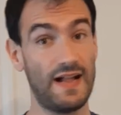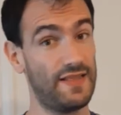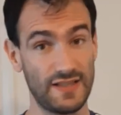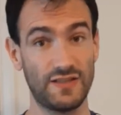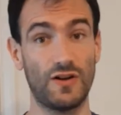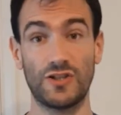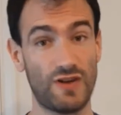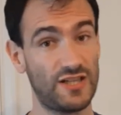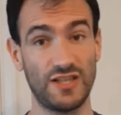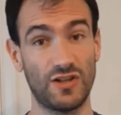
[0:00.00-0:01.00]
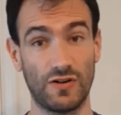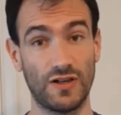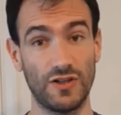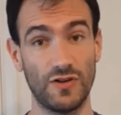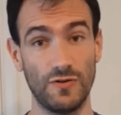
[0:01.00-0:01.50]
That's not stretching's not
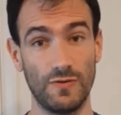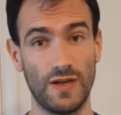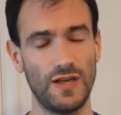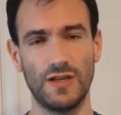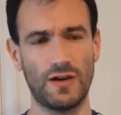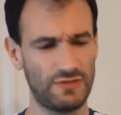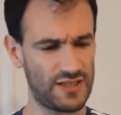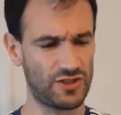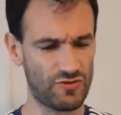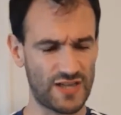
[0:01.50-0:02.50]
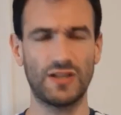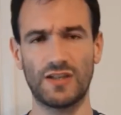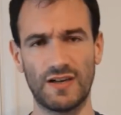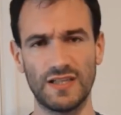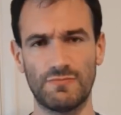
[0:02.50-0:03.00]
going to do. You don't just stretch the
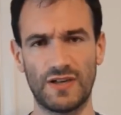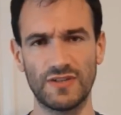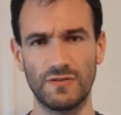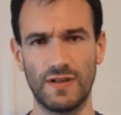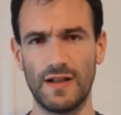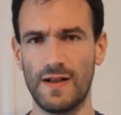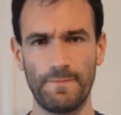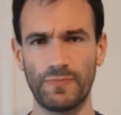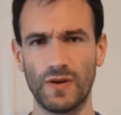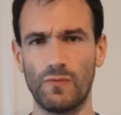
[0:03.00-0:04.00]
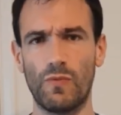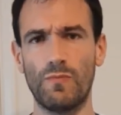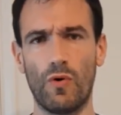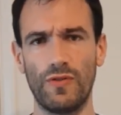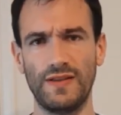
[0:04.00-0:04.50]
tighter muscle
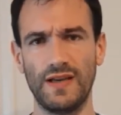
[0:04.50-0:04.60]
more than the